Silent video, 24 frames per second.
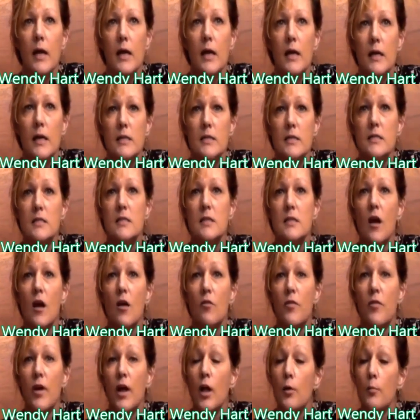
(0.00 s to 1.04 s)
is
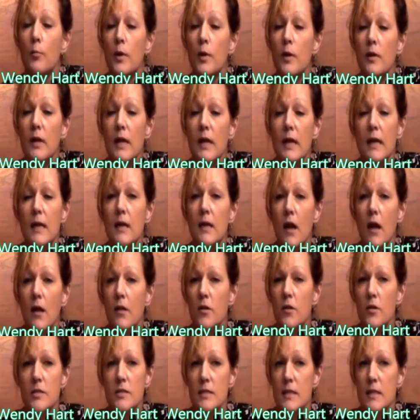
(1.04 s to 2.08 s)
available in
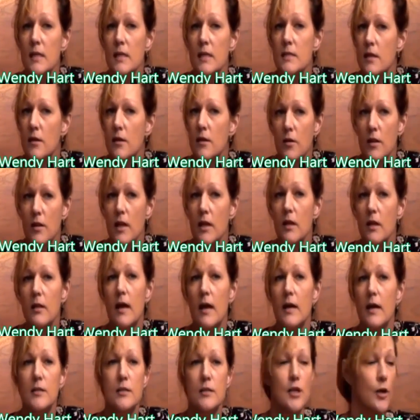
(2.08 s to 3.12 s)
other states that are
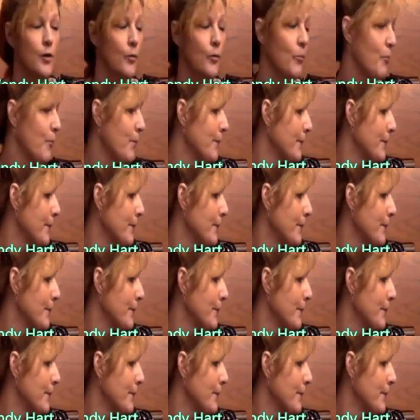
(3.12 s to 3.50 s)
legalizing.